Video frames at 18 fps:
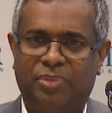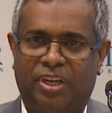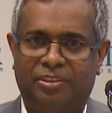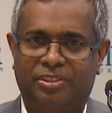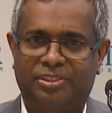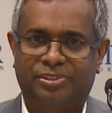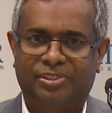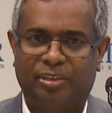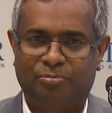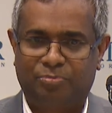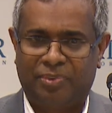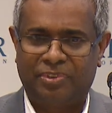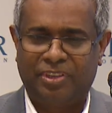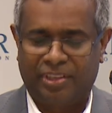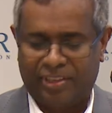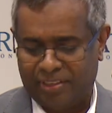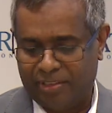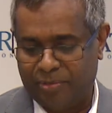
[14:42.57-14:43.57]
power
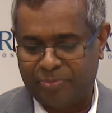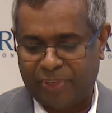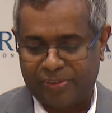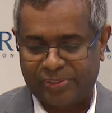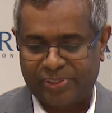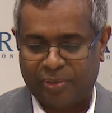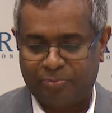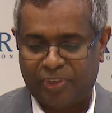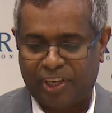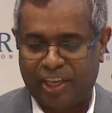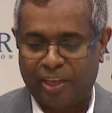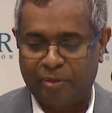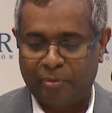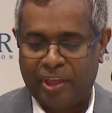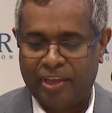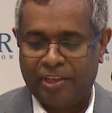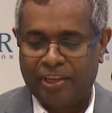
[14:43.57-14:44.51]
supply.